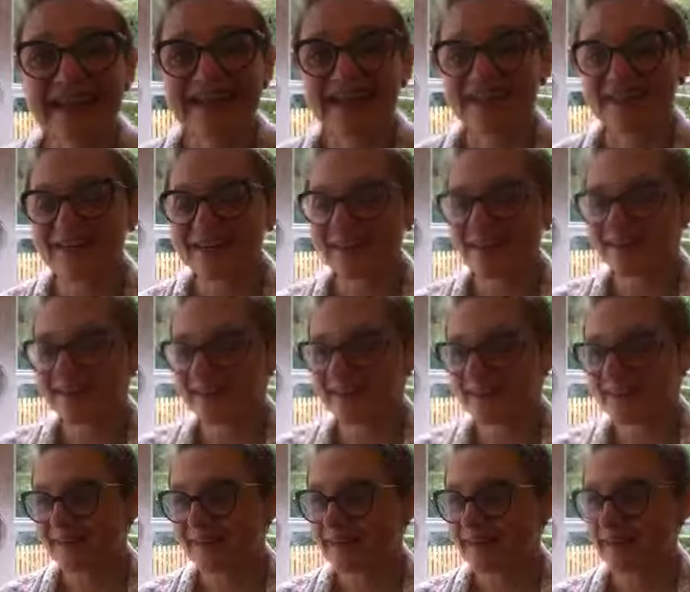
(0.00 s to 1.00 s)

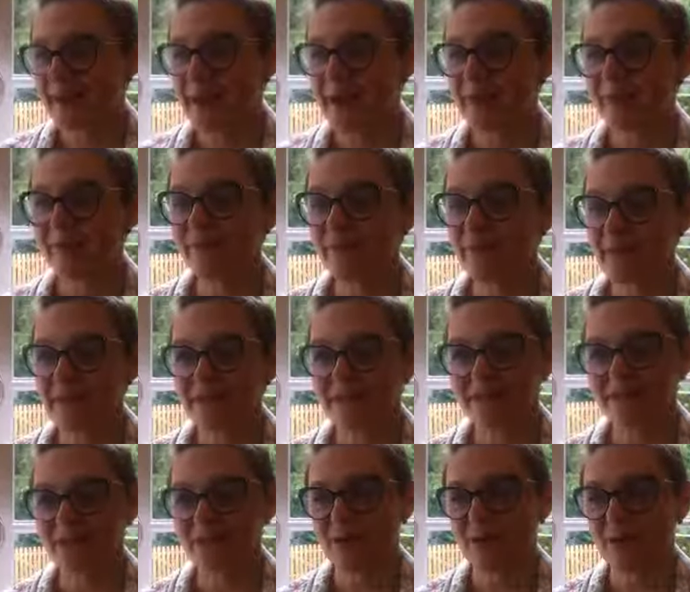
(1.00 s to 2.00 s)
have met
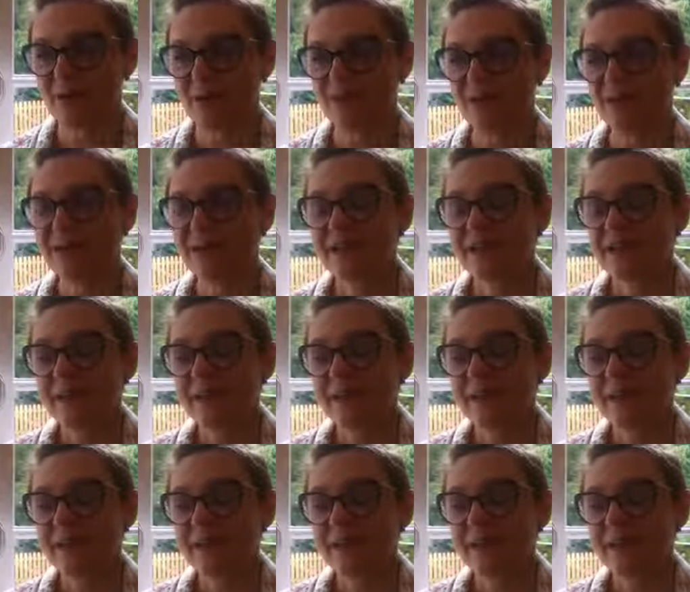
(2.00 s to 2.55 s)
someone.